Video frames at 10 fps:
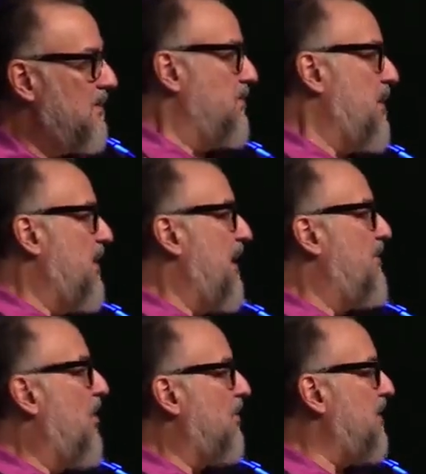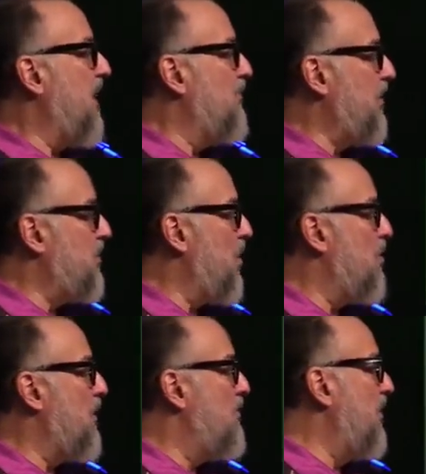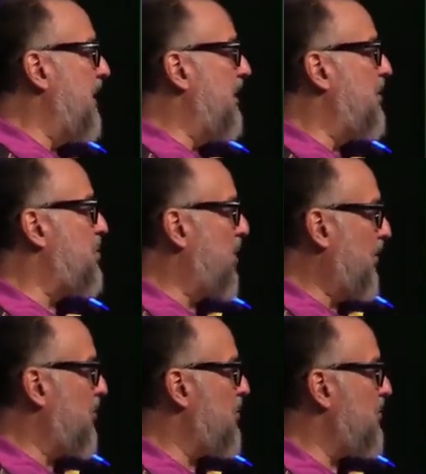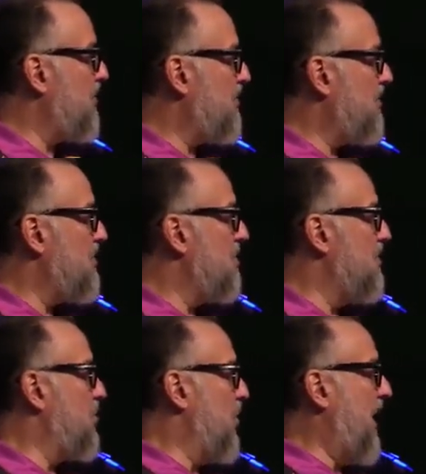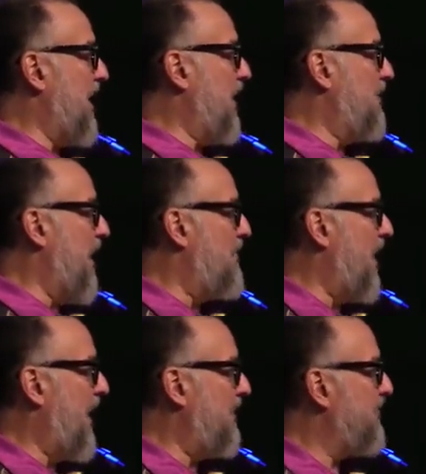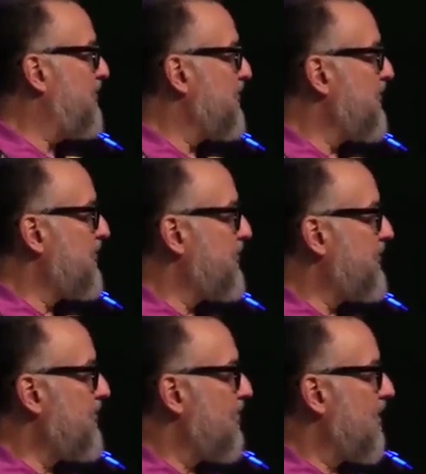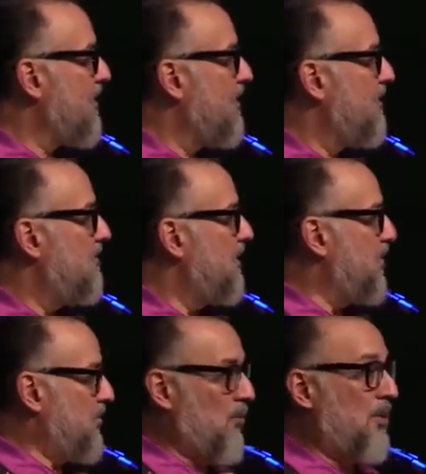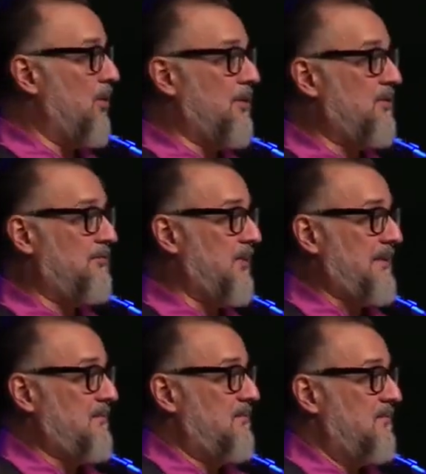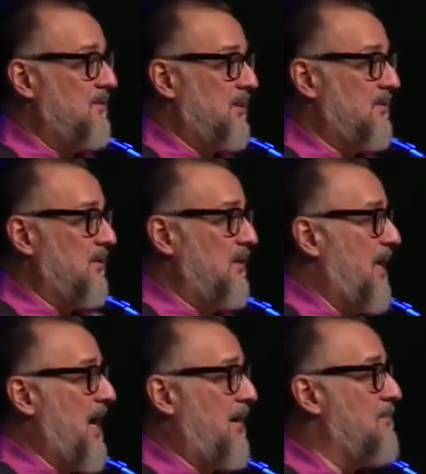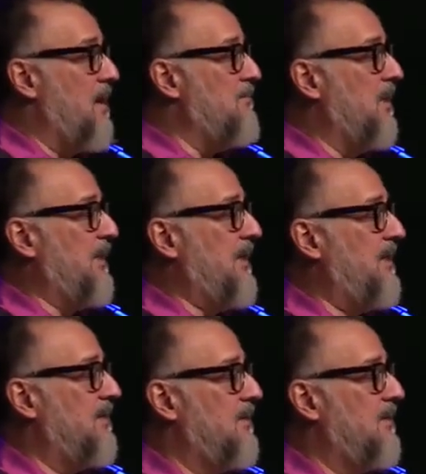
Some people have a hard time when you talk about money in the church. It's your hangup, not mine. Because the word is written, says a lot about money.